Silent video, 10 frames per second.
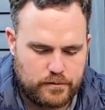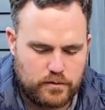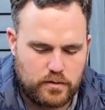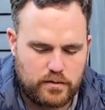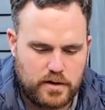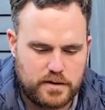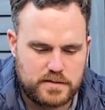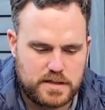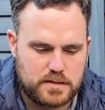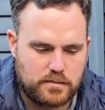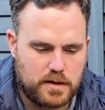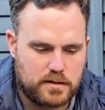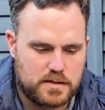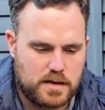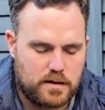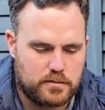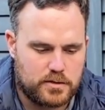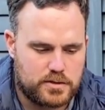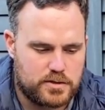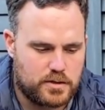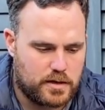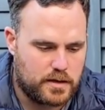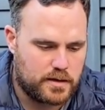4, 5, 6 months now, I'm not sure.